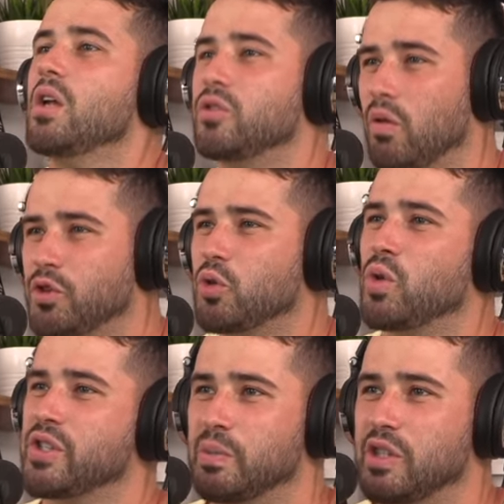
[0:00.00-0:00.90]
Don't you
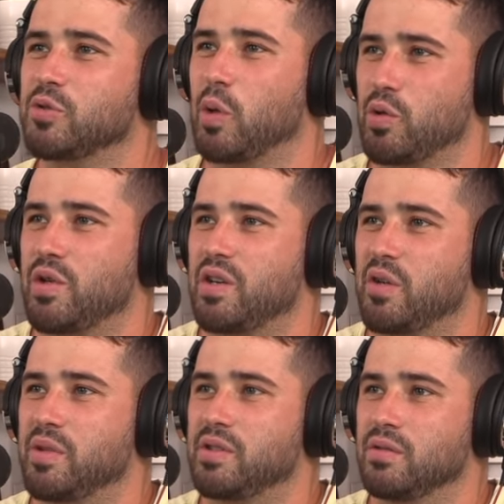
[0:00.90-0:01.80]
want some exposure
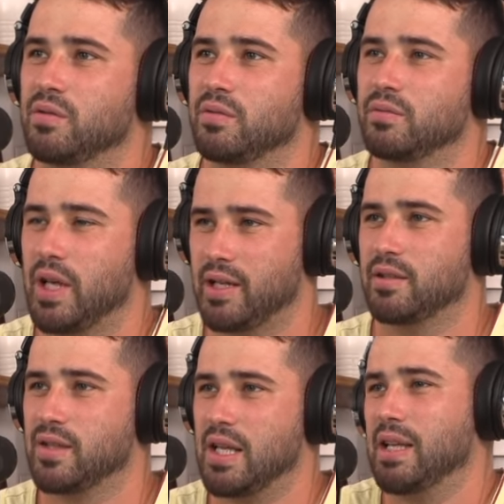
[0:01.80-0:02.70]
therapy too? Like
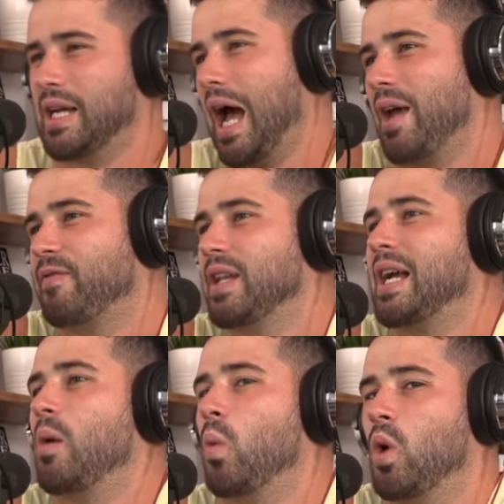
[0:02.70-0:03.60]
like I feel like
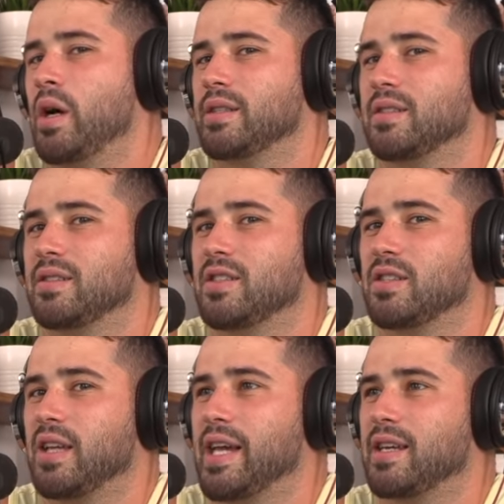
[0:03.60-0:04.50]
I want
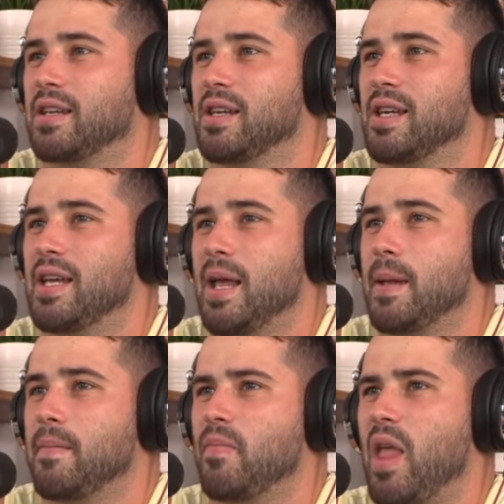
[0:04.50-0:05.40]
like
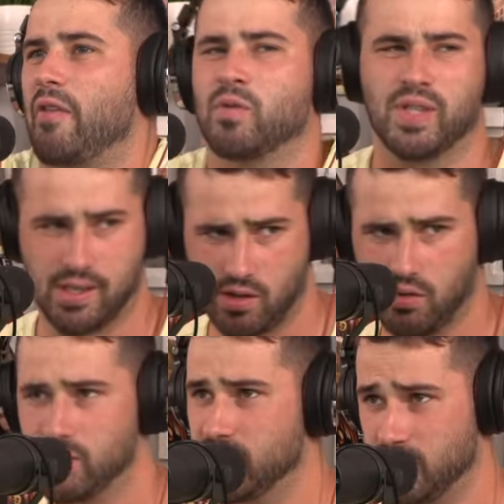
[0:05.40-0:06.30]
everyone's like
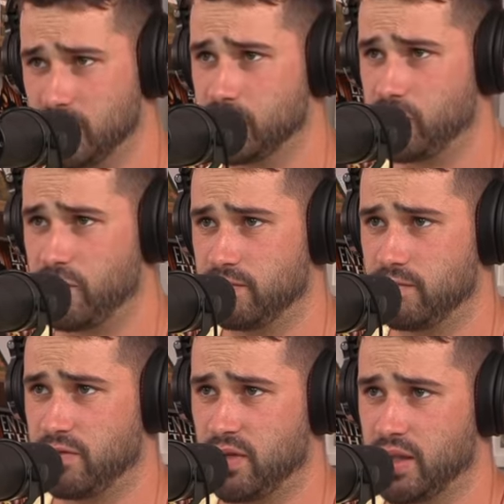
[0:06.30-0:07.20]
yo this is a
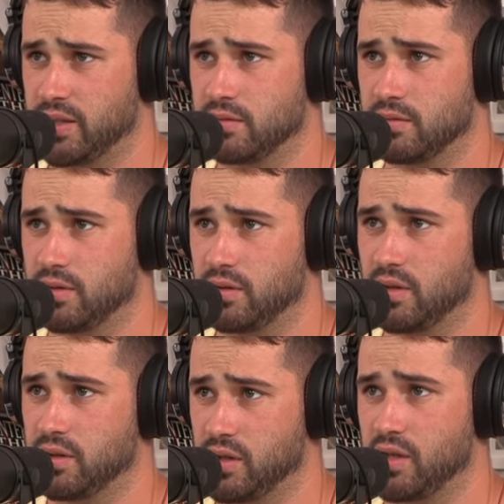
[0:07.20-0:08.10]
fucking
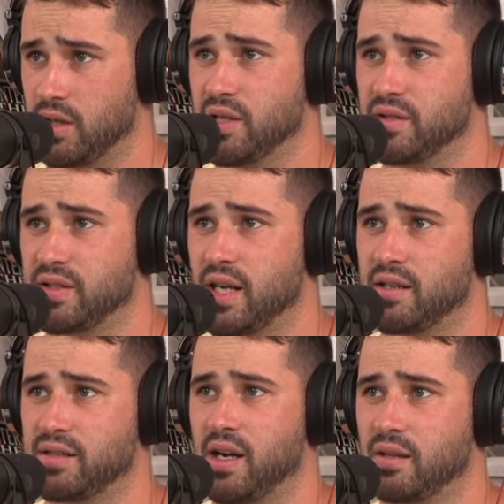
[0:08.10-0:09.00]
uh, uh, an insane
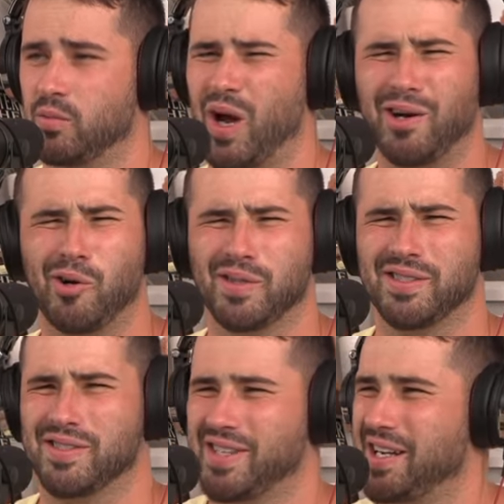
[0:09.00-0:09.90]
asylum. Why are always
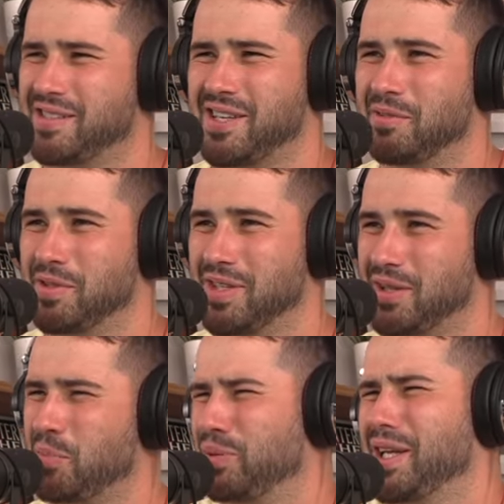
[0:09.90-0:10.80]
insane asylums like
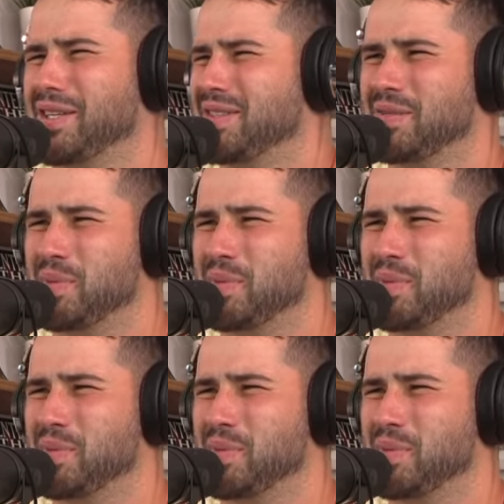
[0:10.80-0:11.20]
the place to